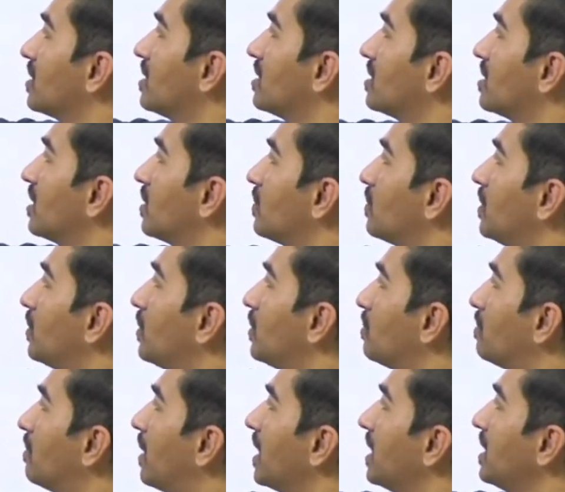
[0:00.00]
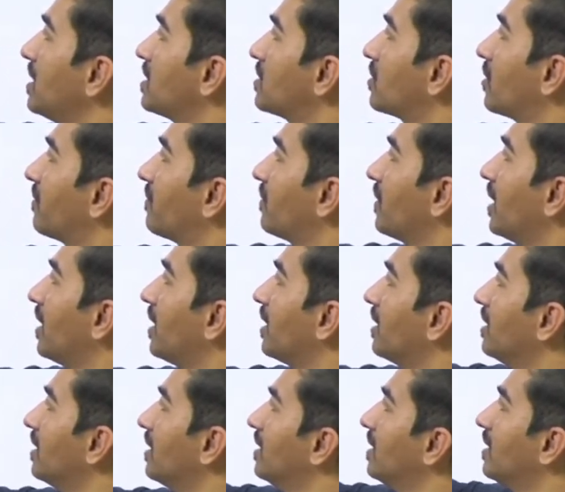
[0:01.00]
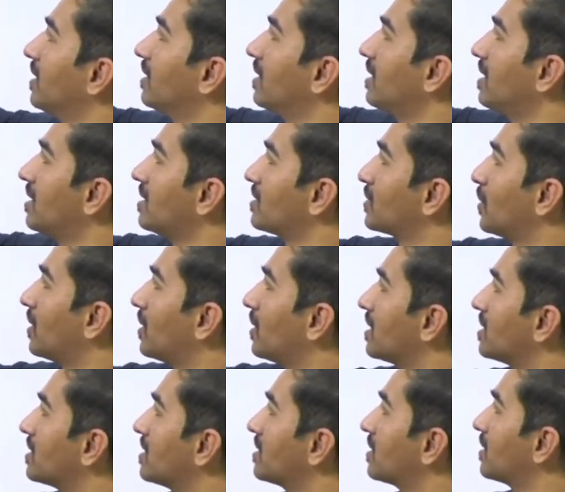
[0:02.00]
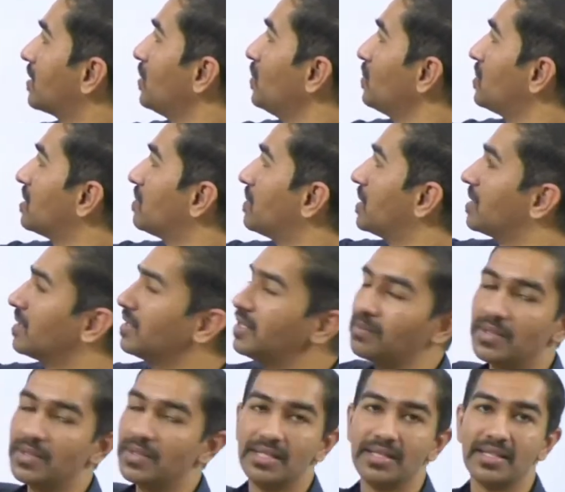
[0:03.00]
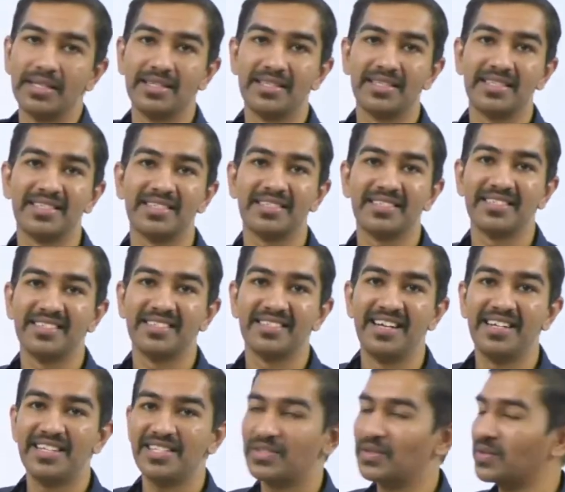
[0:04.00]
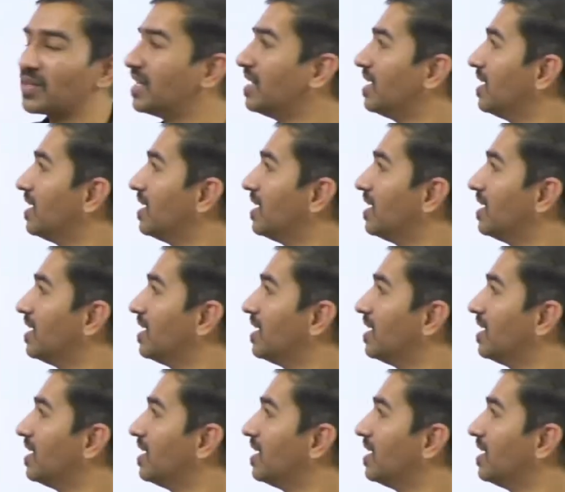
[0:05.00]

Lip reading: is equal to minus of A, then it is called as a skew symmetric matrix. Understood?